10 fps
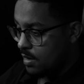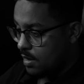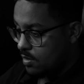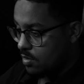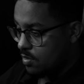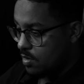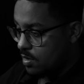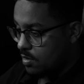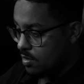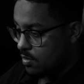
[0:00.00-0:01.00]
and so
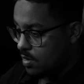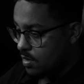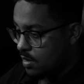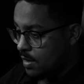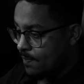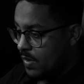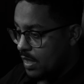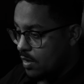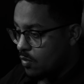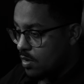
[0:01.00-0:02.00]
on and so on.
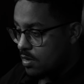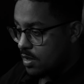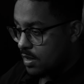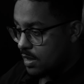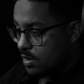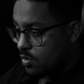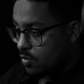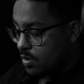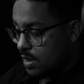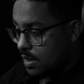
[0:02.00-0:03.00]
And one thing that's
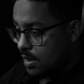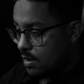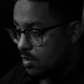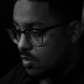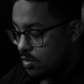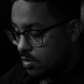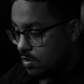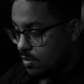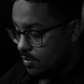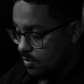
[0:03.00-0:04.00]
really good
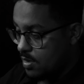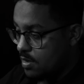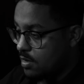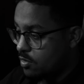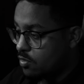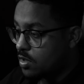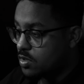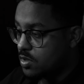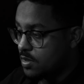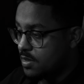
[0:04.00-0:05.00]
with
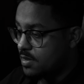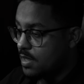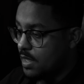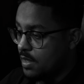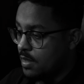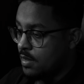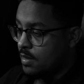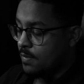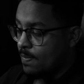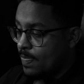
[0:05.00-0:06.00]
structured is that,
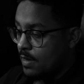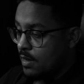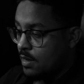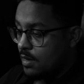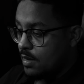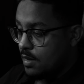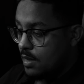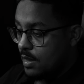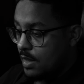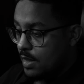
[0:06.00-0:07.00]

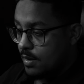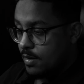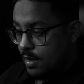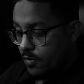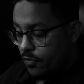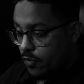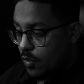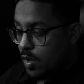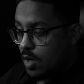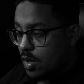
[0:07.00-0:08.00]
like, if
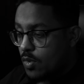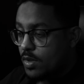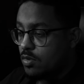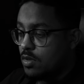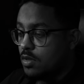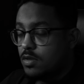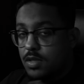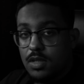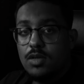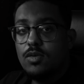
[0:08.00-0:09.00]
we are going to
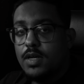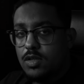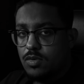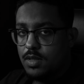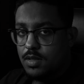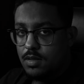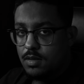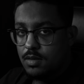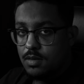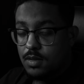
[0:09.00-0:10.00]
continue a trend,
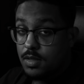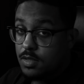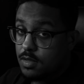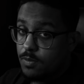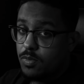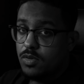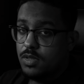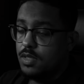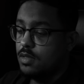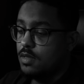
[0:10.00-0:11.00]
and this is
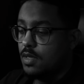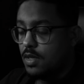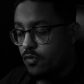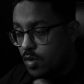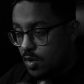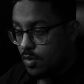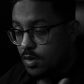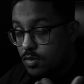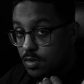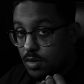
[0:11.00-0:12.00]
important, if we are
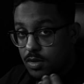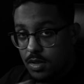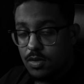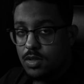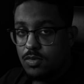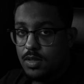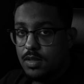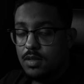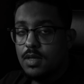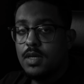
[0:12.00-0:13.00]
going to continue a
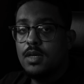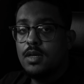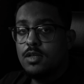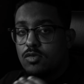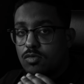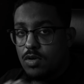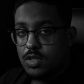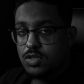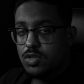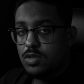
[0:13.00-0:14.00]
trend,
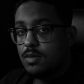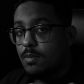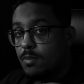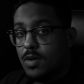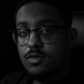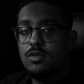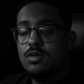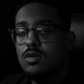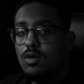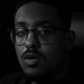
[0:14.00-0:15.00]
structure
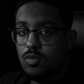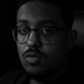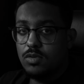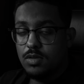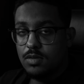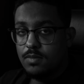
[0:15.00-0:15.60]
must hold.